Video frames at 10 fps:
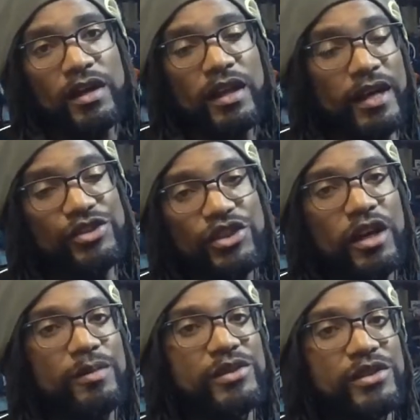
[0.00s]
client
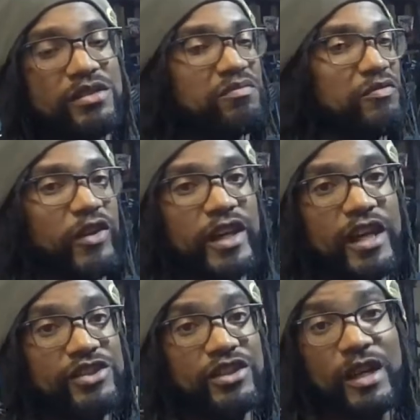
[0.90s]
jobs,
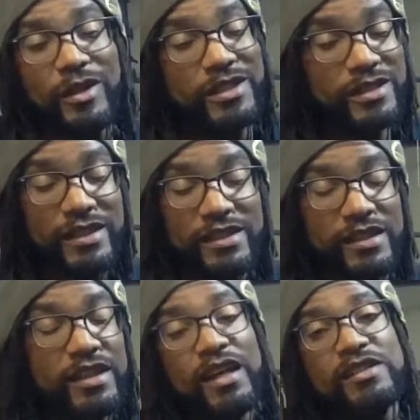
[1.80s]
vacation, I went to
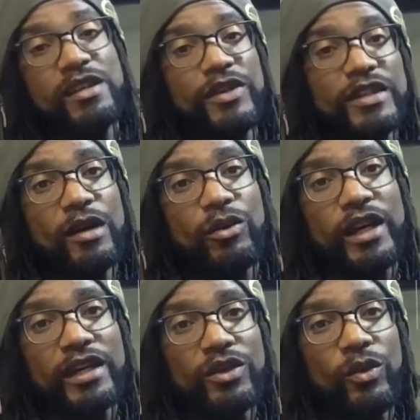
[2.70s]
Disney, stuff like that will
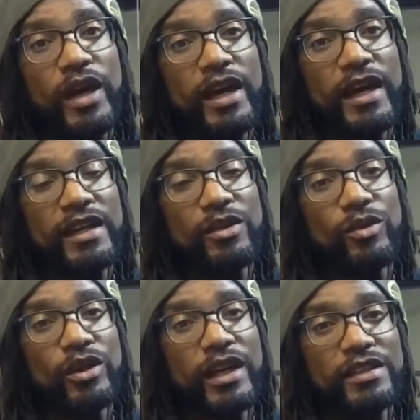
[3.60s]
get in the way, and it
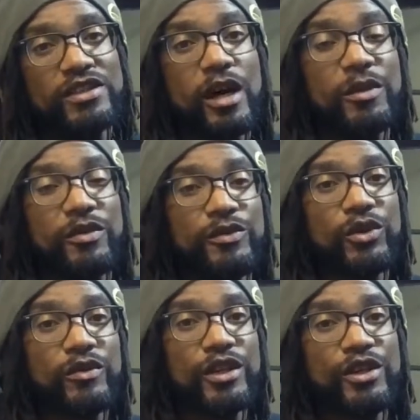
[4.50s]
will kind of stop me from
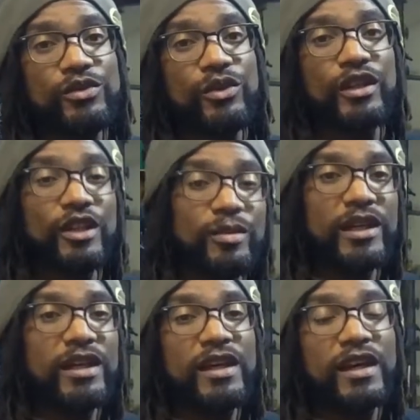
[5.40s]
doing videos for a little
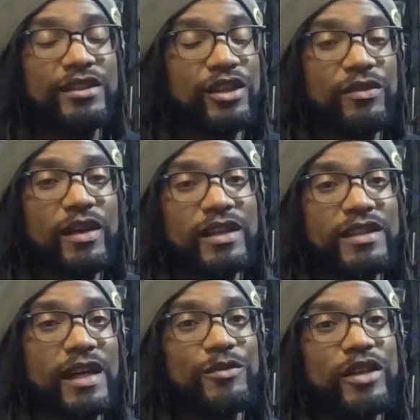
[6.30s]
bit until I find the
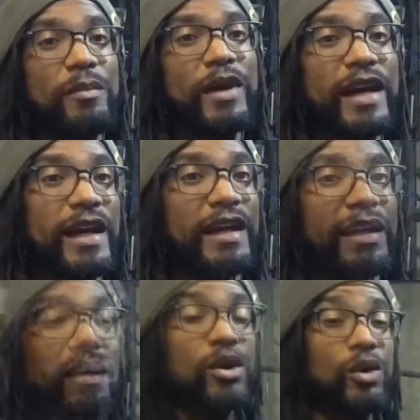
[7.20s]
time to get back at it.
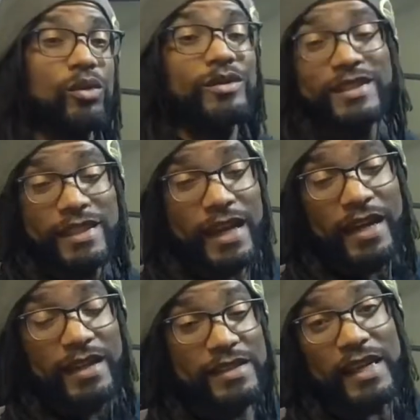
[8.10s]
So
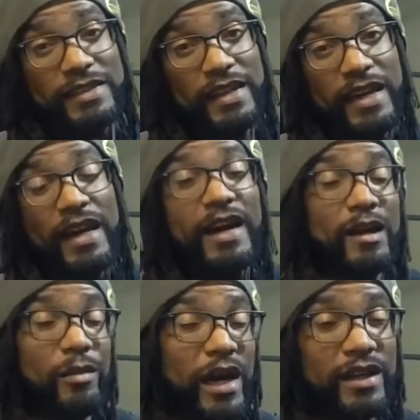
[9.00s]
today is that day. I
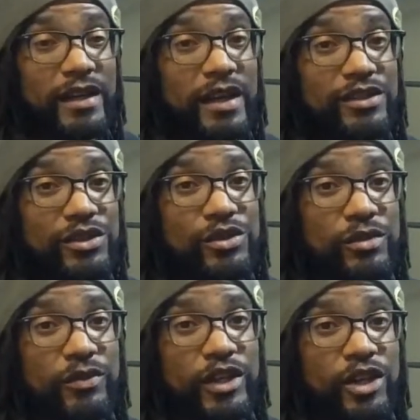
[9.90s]
am back again to do
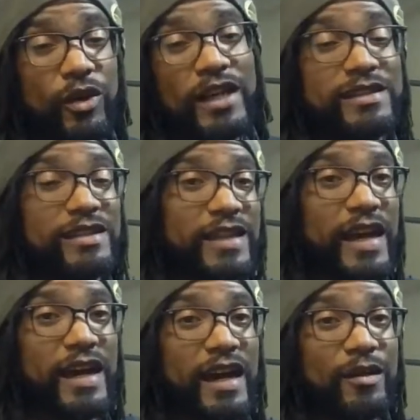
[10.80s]
some video, and
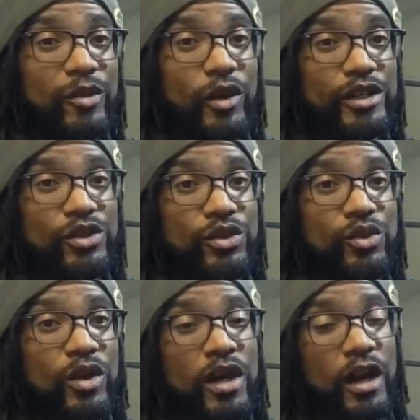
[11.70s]
today I am going
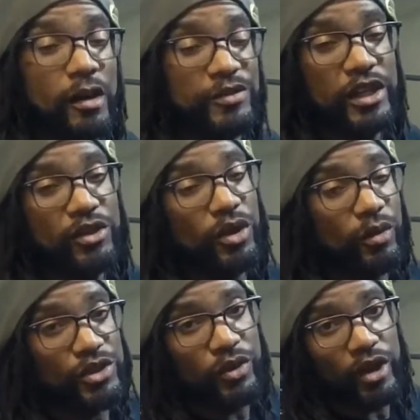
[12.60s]
to update you on
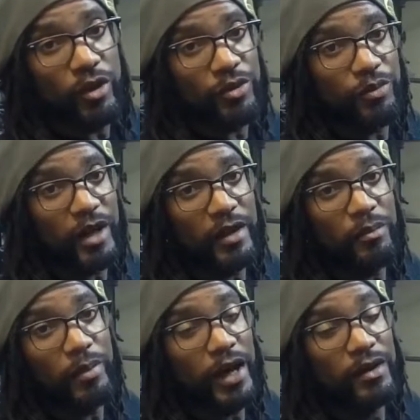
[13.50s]
what's going on with my
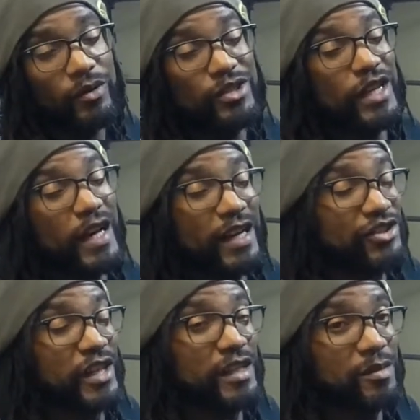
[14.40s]
bed, which
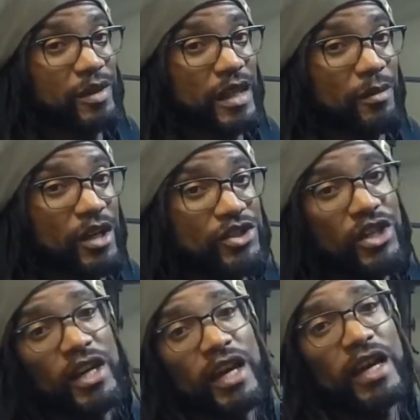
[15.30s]
actually hasn't been that much,
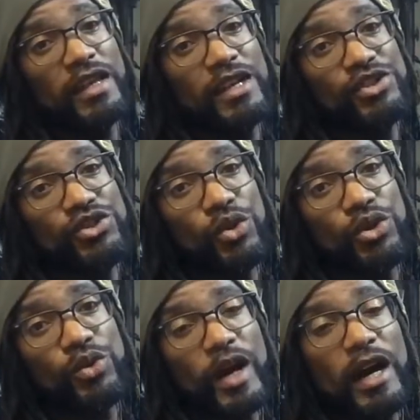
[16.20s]
and then show
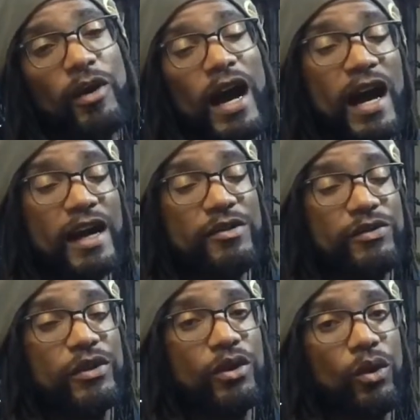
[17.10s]
you how I
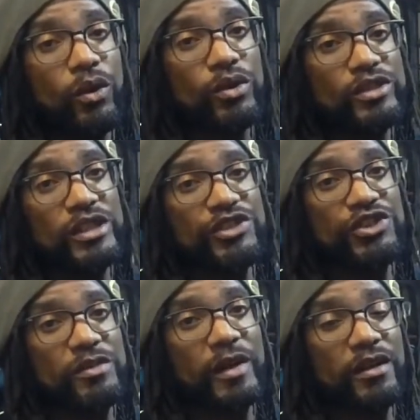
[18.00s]
fill holes in
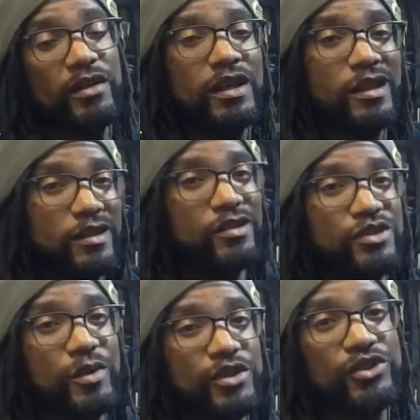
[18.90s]
sheet metal, little
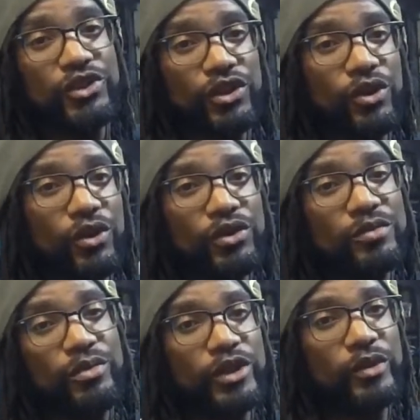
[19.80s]
small circular holes,
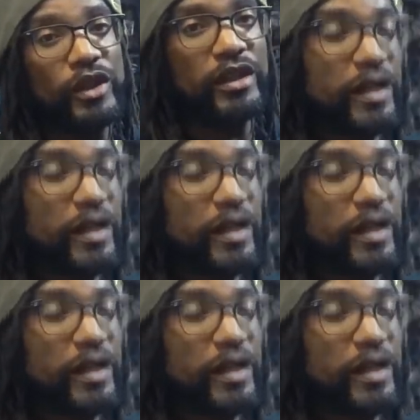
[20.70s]
pretty quickly.